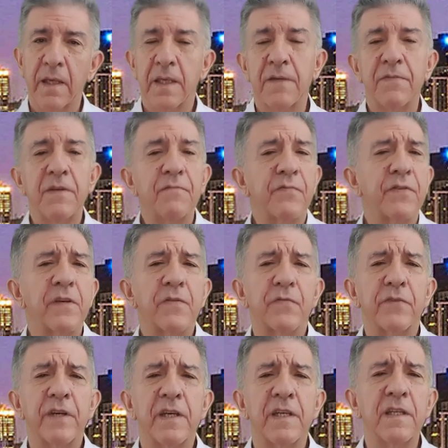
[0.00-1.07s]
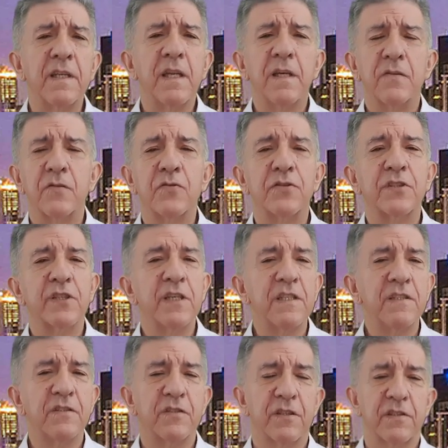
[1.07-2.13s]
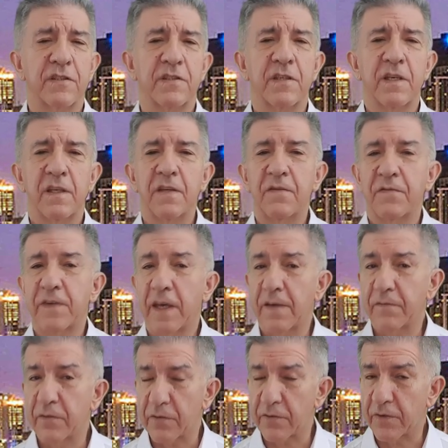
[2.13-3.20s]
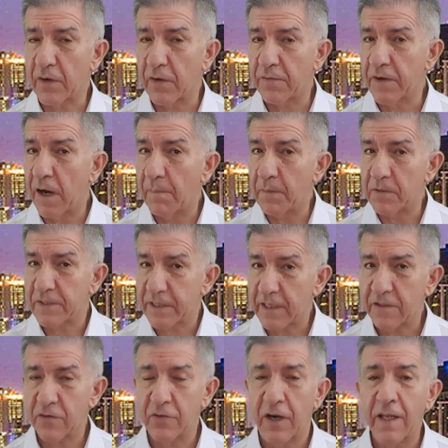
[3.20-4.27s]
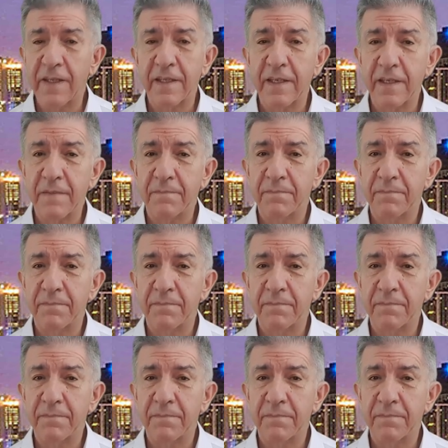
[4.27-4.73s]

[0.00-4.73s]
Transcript: giving free rein to changes in favor of homosexuality,